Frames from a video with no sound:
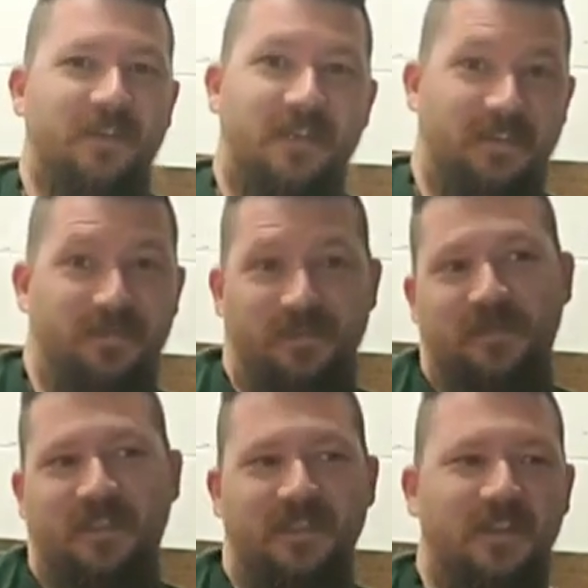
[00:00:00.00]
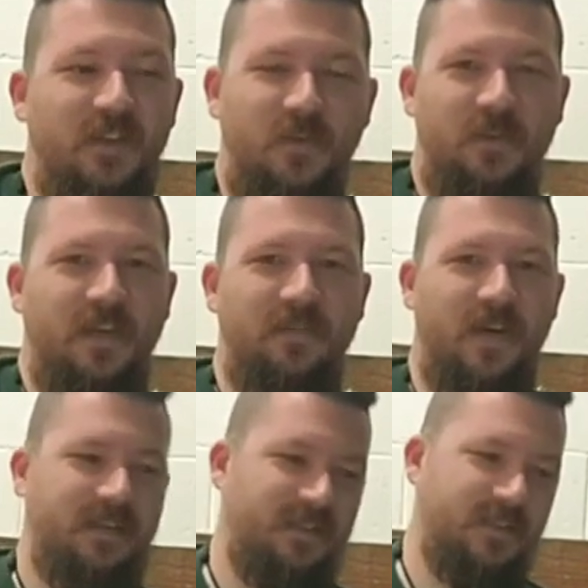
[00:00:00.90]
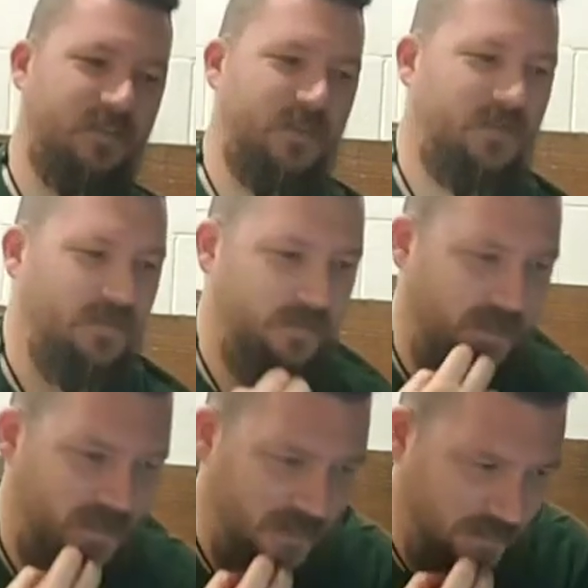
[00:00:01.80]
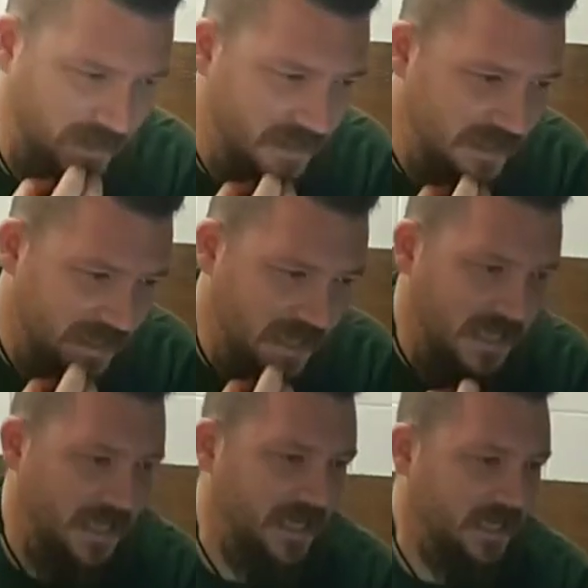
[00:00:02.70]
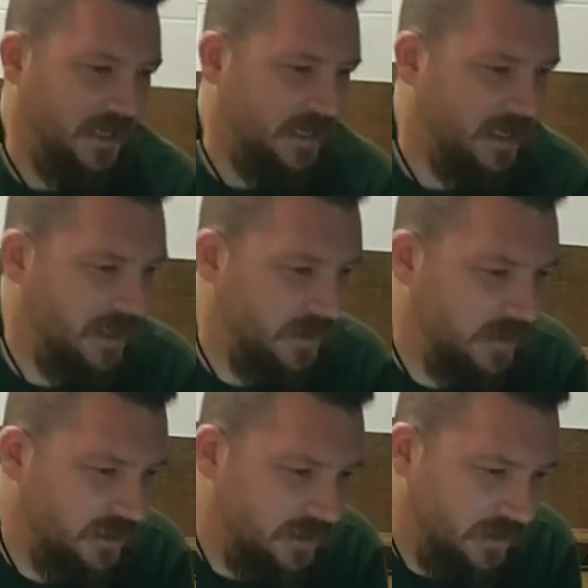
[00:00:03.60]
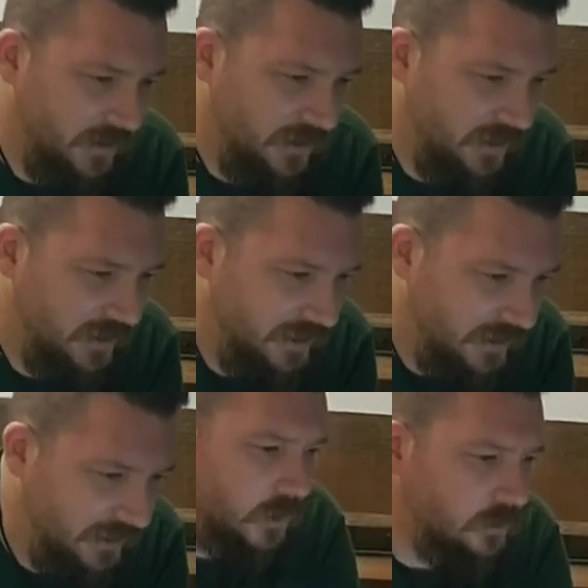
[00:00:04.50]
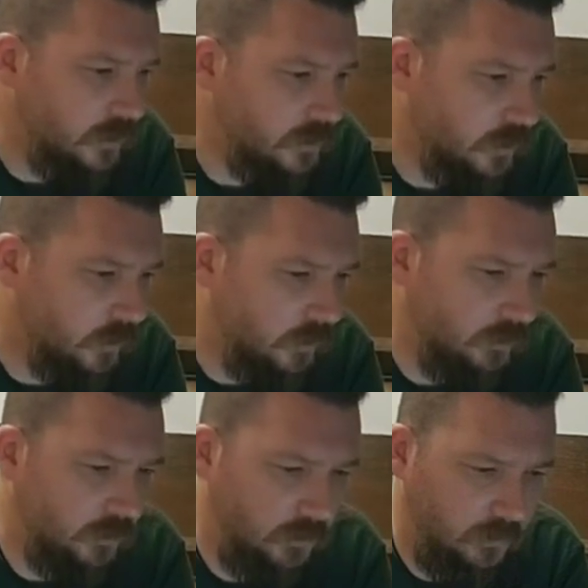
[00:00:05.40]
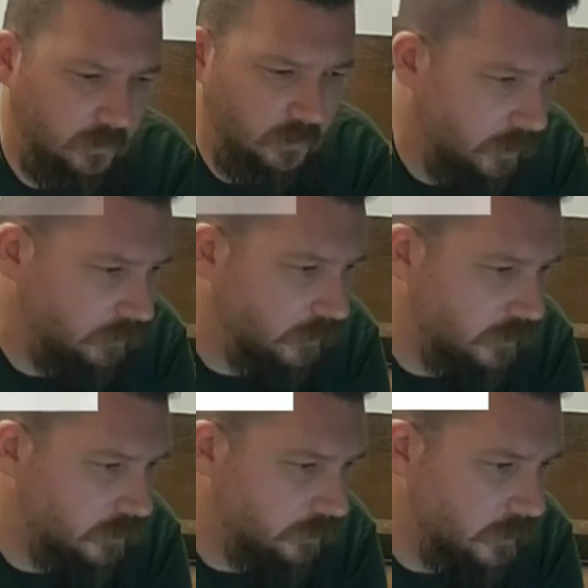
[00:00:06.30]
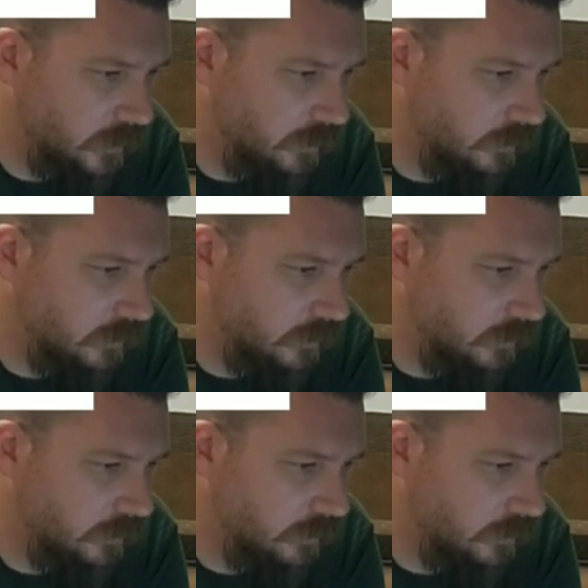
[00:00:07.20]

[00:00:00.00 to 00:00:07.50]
even in the 50s, would have access to better information. But, you know, what do you do? Uh, so here's a quote on, I can only assume